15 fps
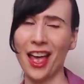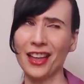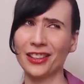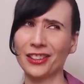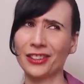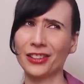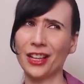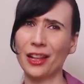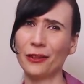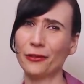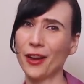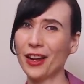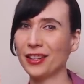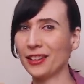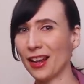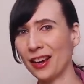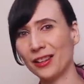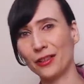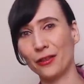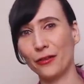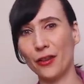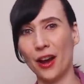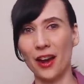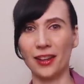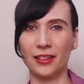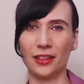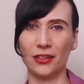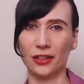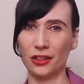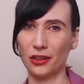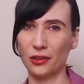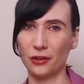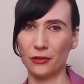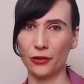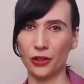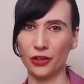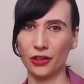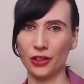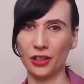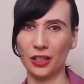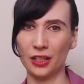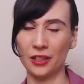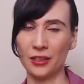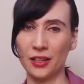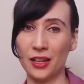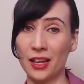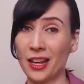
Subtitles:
self-identifies as a university.